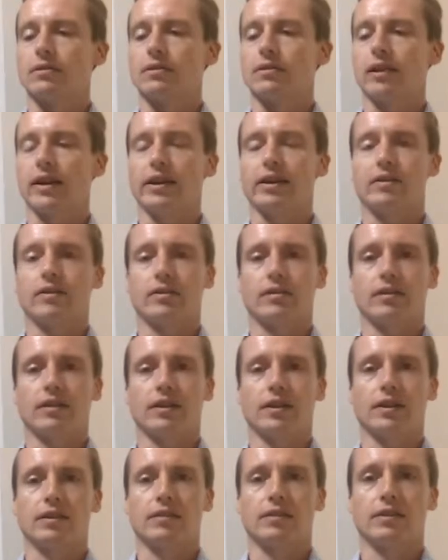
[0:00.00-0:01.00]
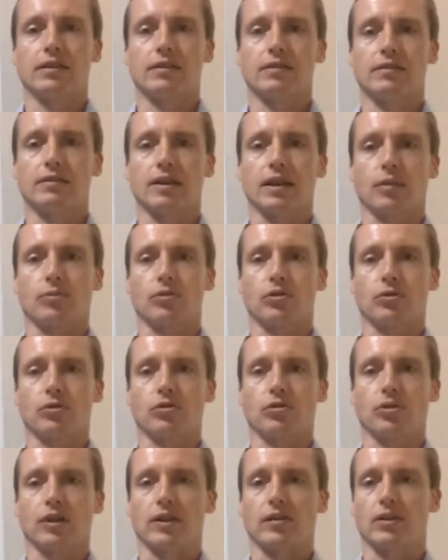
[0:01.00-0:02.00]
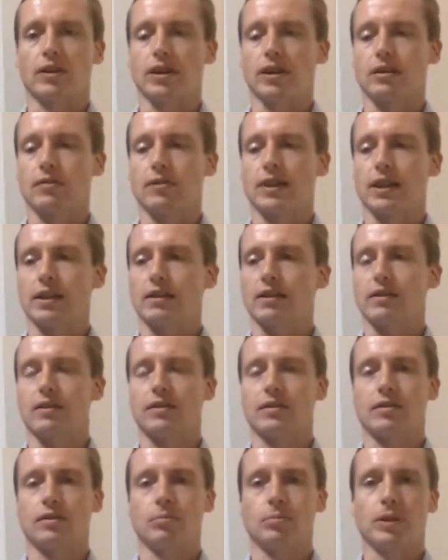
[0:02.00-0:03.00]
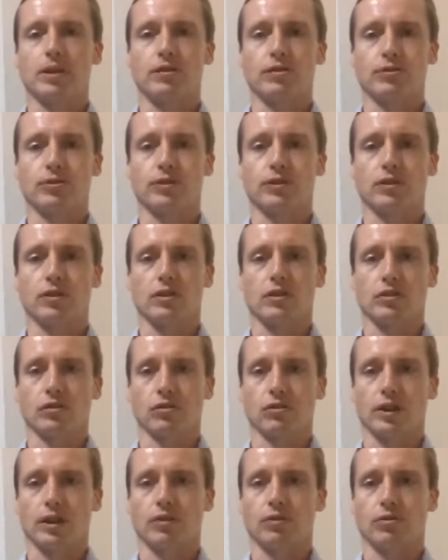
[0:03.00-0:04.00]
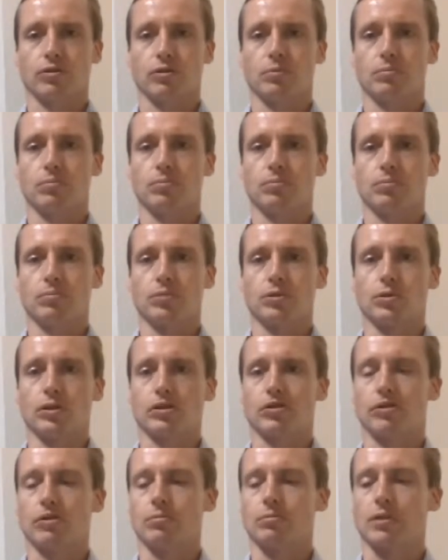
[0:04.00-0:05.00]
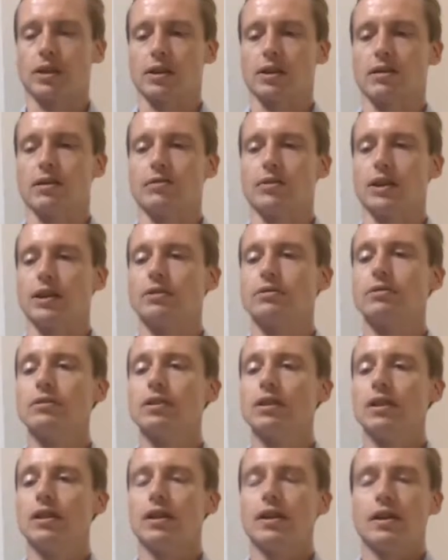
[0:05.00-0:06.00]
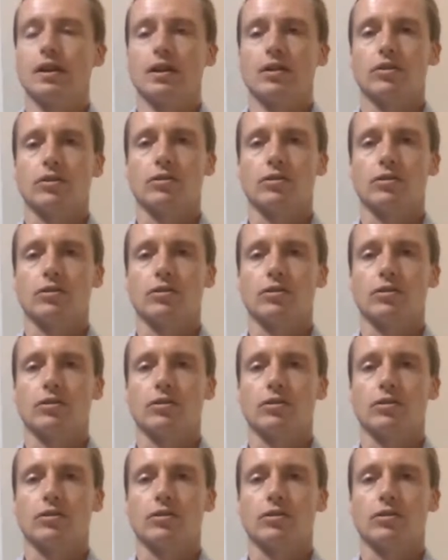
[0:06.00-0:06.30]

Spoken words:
taste that comes from Shiraz in Hunter Valley that's a bit different to the Shiraz from Barossa and McCarran.